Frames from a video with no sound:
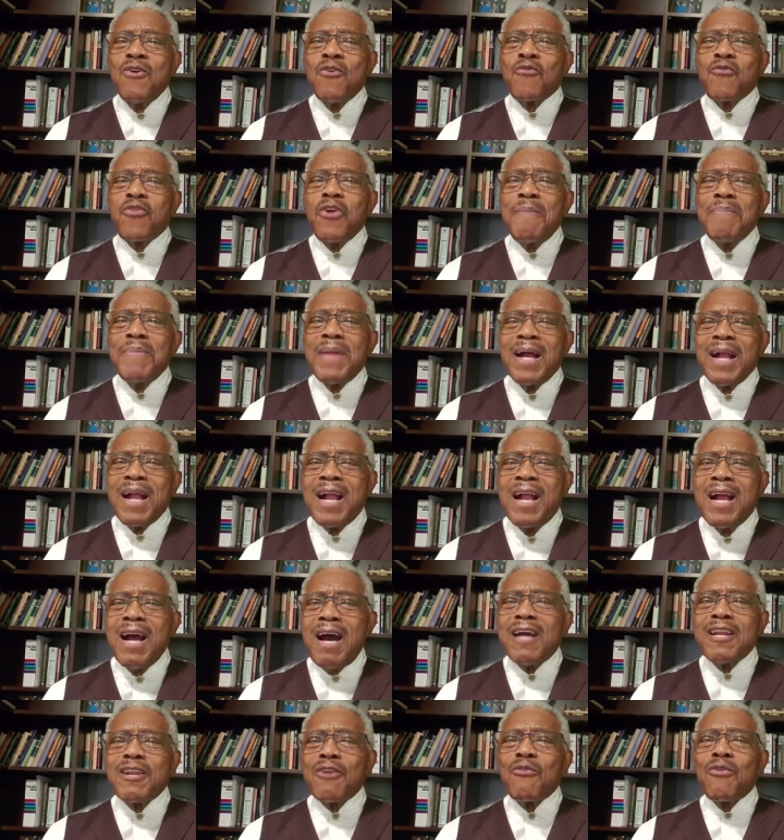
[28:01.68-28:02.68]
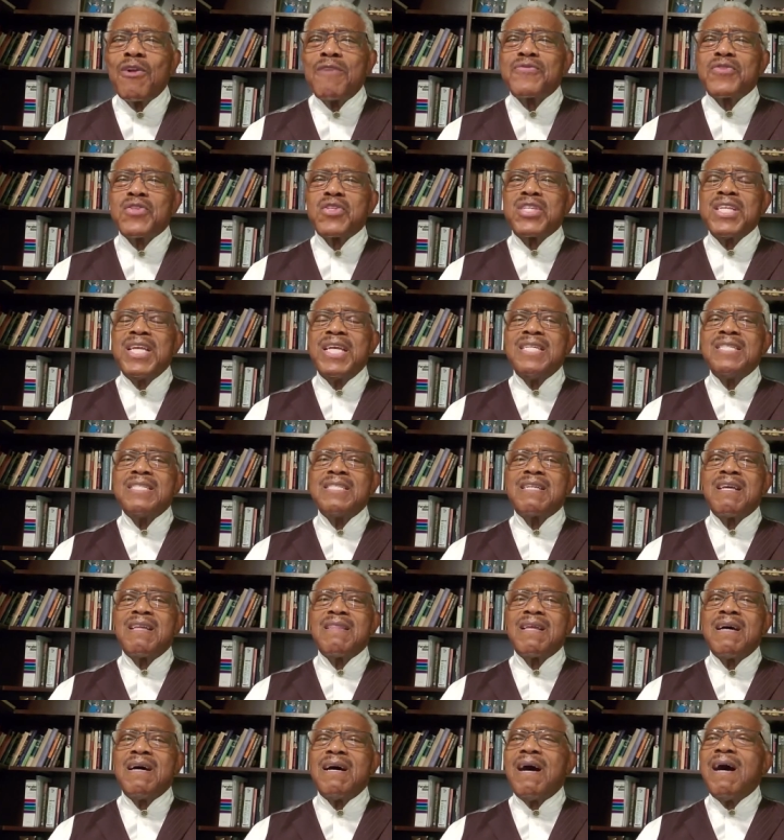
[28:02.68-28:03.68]
from the gutter of sin to
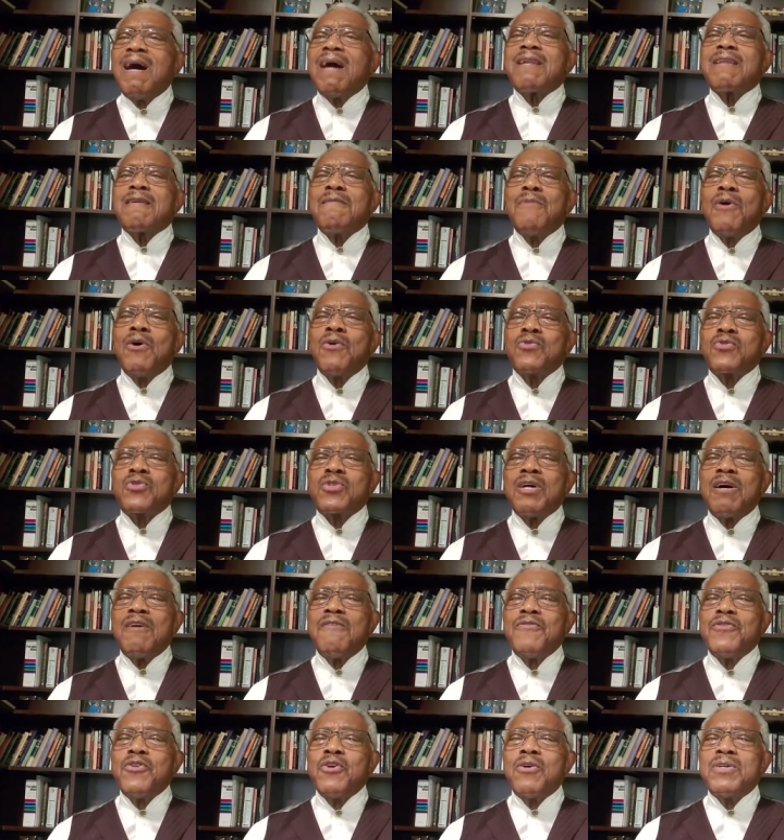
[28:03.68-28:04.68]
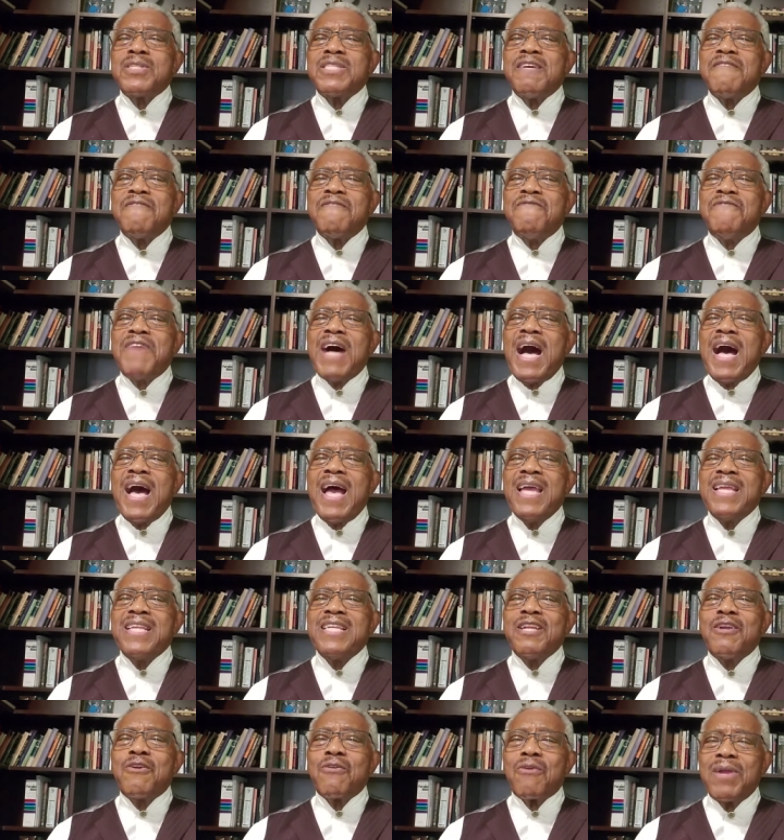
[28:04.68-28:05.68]
the uttermost of your
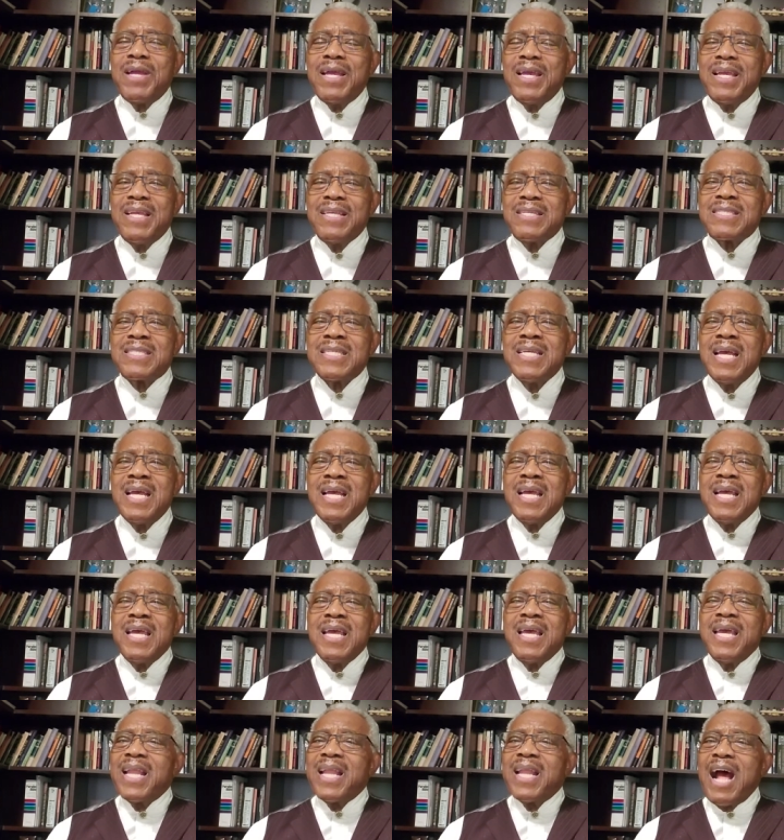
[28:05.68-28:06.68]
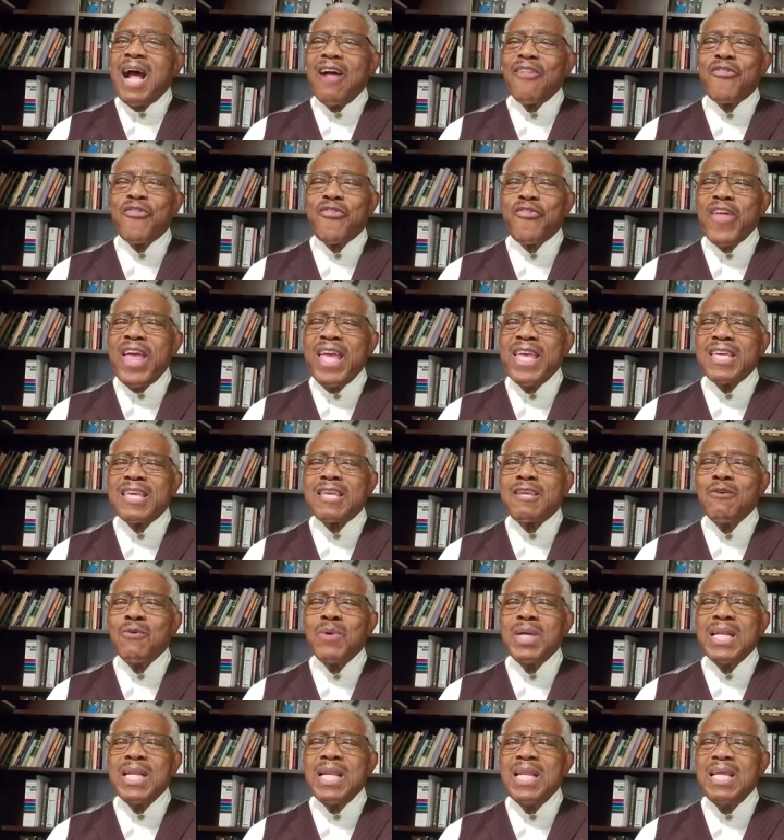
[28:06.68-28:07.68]
divine grace. And I thank you
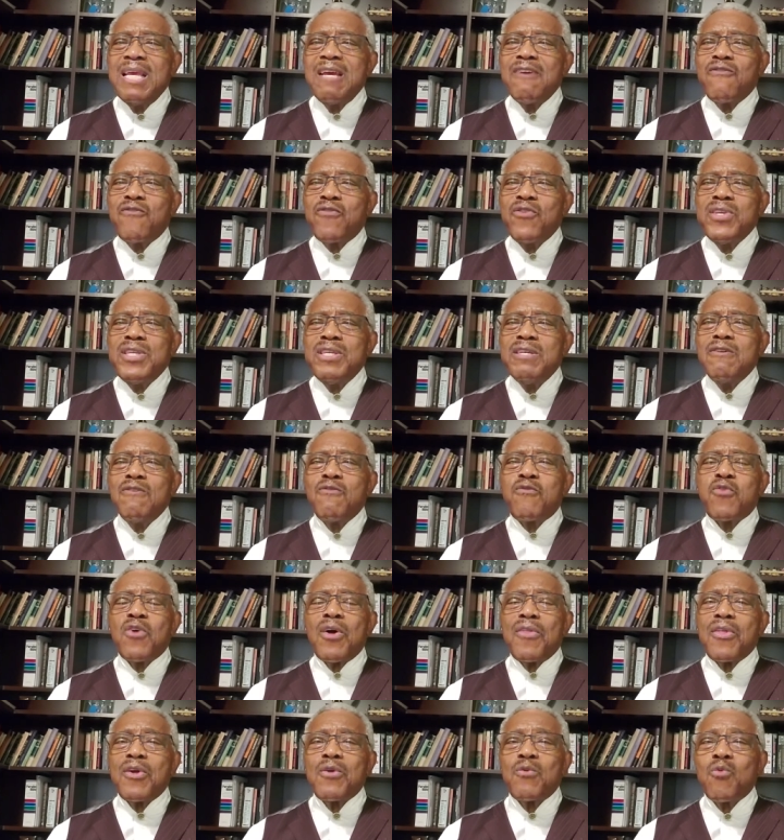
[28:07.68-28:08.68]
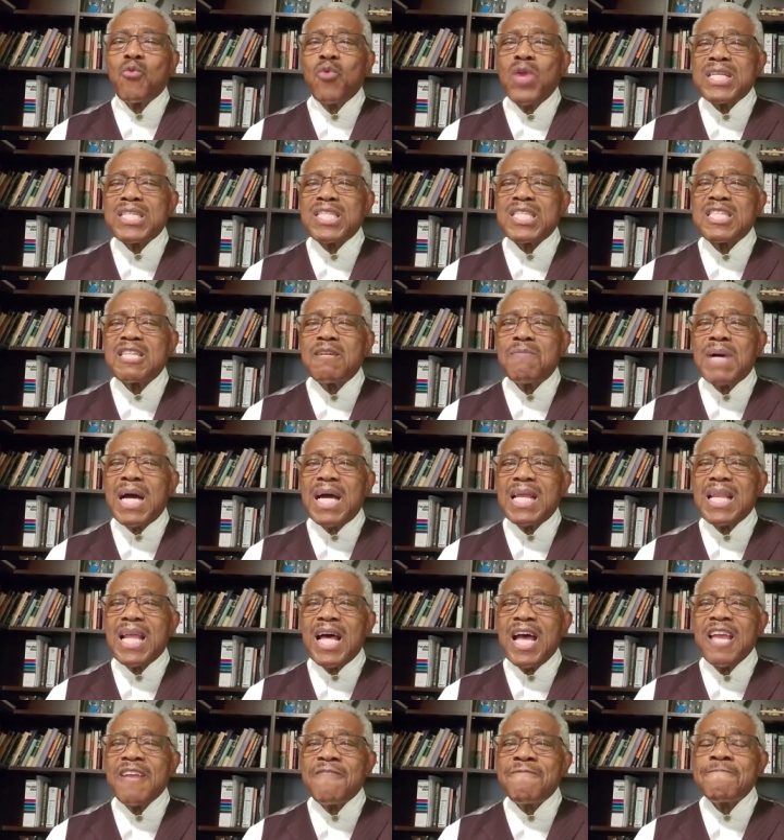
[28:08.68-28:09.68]
and live for you for the rest of my
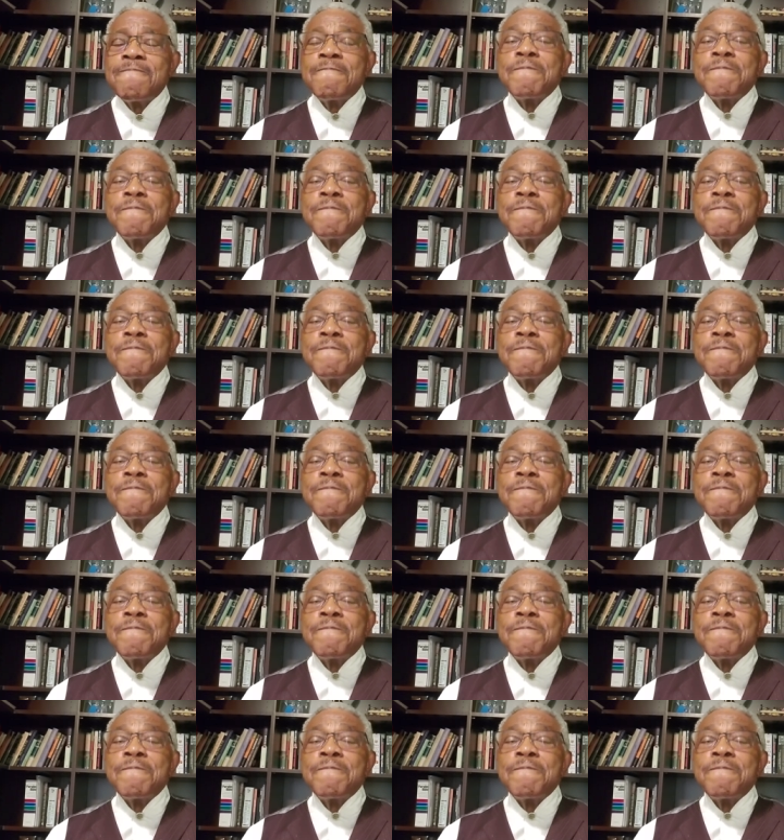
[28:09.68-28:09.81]
life.